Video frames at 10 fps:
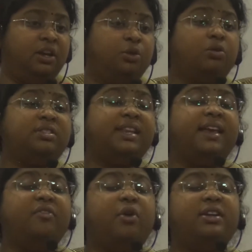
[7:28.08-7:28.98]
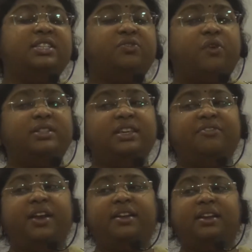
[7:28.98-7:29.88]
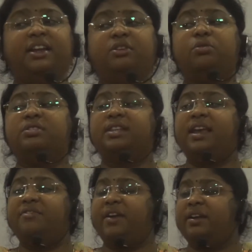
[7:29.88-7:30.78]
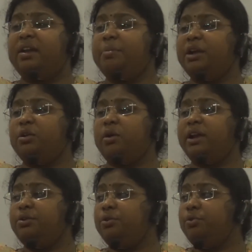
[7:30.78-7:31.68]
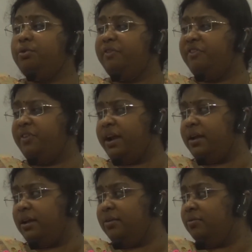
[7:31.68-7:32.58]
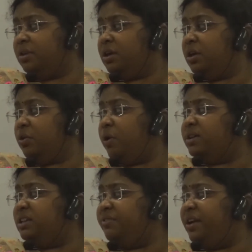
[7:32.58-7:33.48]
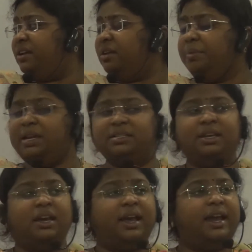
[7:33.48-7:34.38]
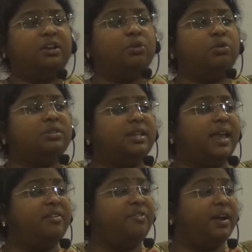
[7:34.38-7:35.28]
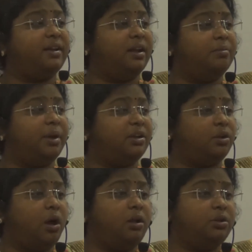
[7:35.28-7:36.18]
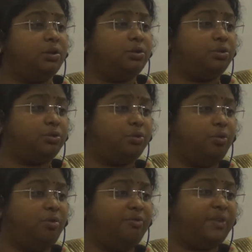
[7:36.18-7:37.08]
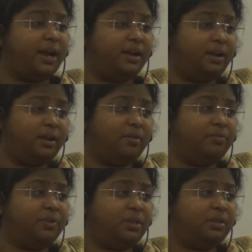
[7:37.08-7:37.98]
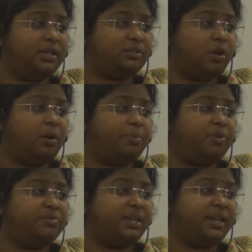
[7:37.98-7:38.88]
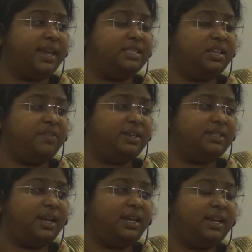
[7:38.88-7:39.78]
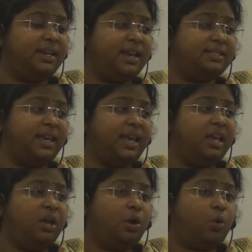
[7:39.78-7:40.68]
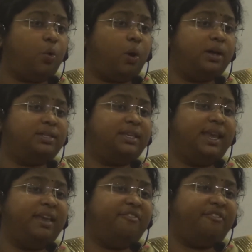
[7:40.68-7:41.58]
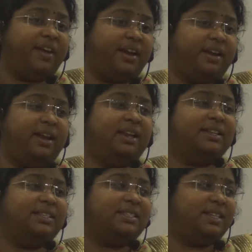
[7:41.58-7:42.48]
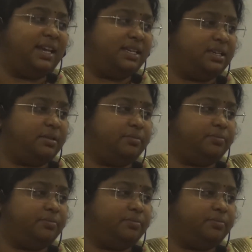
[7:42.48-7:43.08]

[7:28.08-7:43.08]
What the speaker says: It looks like, what is quasi-federal? It looks like federal but not a true federal. Quasi-federal means it looks like federal but not true federal. That is called, Professor K.C. Ware said India is a quasi-federal state.